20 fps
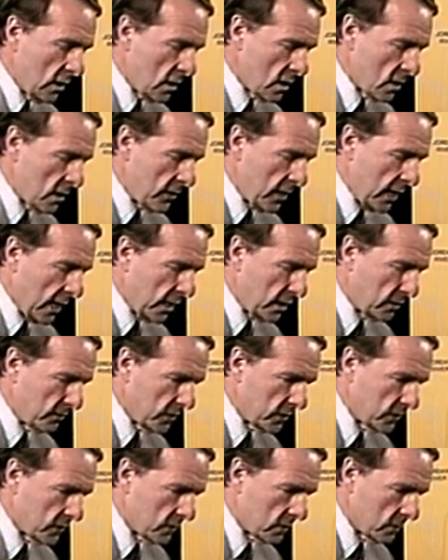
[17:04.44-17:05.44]
the
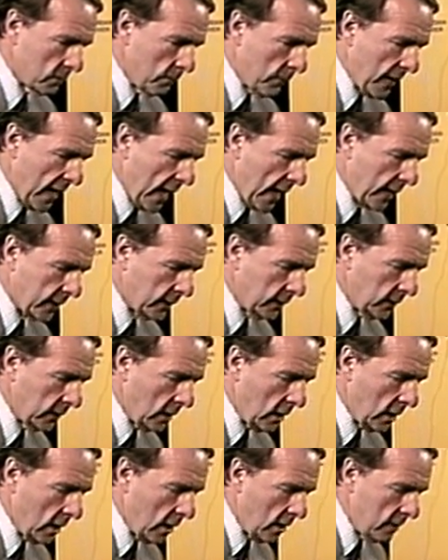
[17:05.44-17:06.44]
elements back
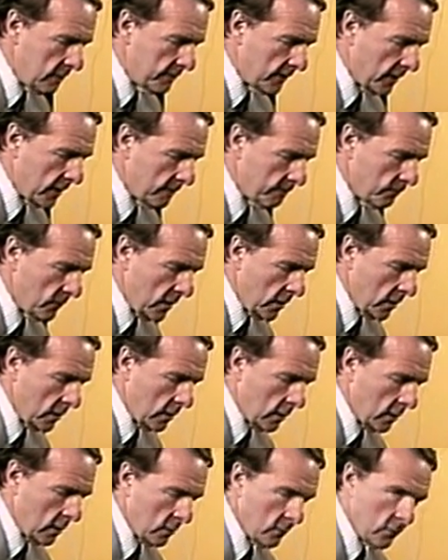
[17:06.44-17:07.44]
over
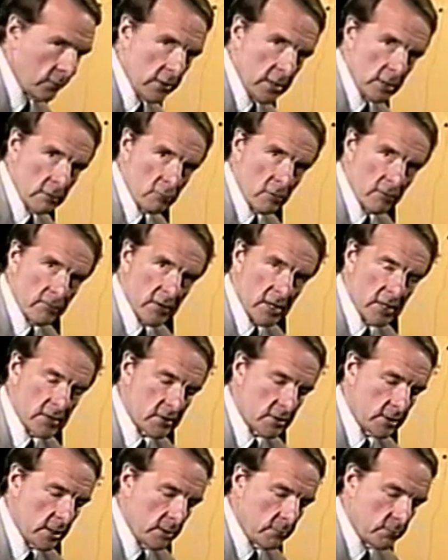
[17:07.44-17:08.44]
the reverse
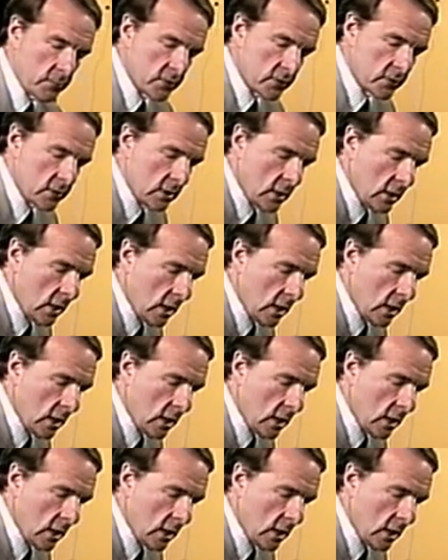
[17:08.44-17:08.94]
slopes,